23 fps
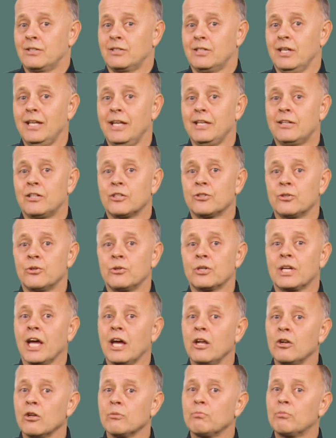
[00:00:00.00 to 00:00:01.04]
the literature
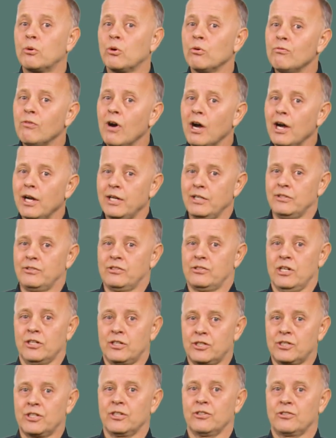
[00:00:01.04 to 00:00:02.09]
cannot provide
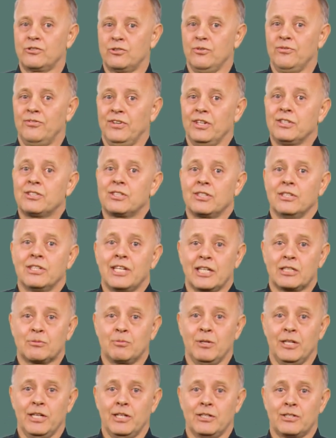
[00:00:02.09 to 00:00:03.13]
such sufficient
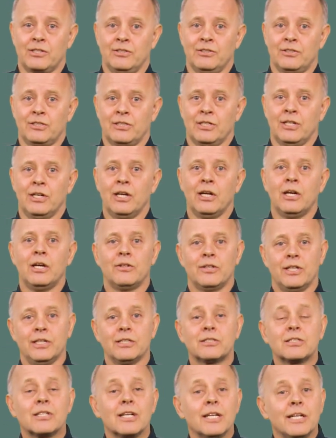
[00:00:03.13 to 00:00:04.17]
explanations.
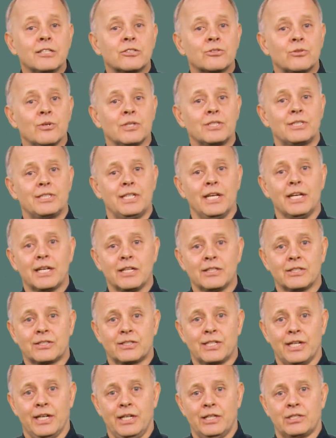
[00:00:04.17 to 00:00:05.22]
This leads to a second
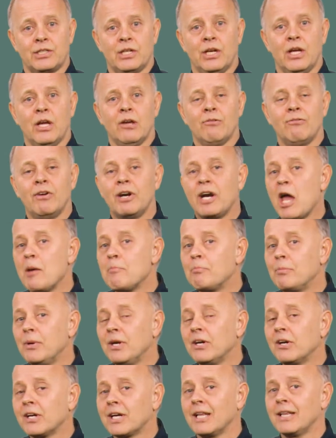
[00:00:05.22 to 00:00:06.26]
stage where
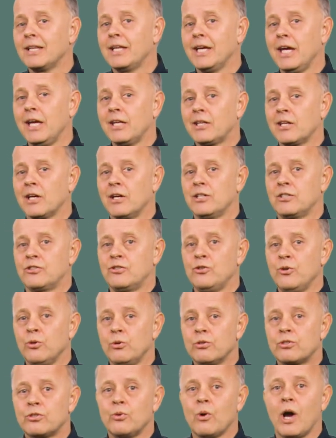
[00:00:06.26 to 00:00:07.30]
empirical data is
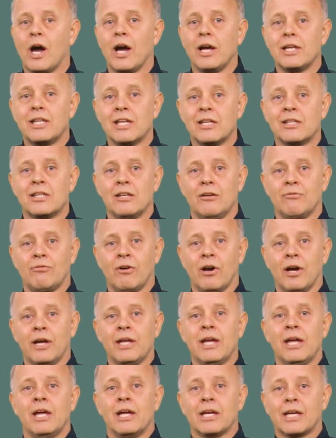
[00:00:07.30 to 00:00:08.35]
used to identify
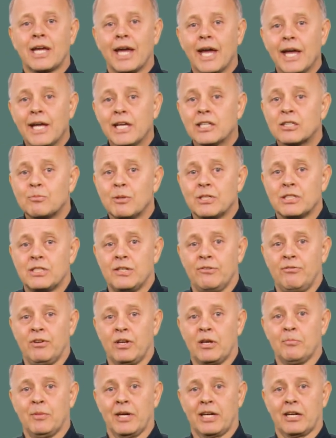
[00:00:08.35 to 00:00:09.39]

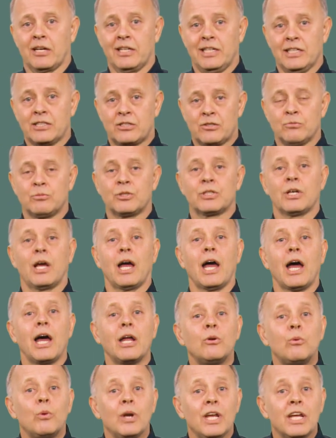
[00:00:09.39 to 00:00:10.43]
case-specific mechanisms
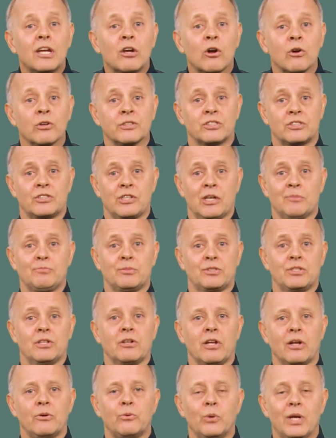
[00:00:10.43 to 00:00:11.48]
and
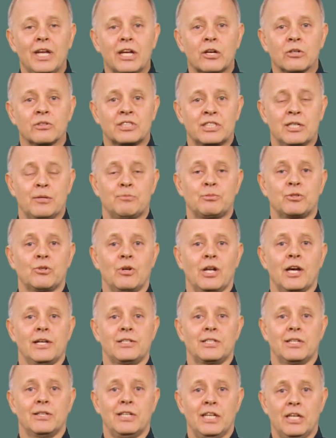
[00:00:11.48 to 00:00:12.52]

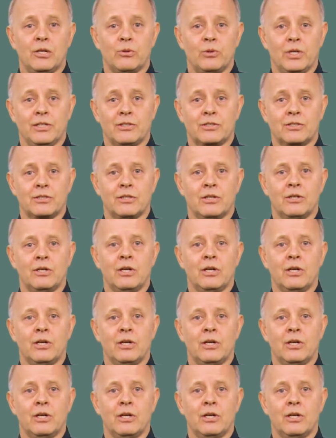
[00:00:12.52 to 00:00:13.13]
reconceptualize the theories.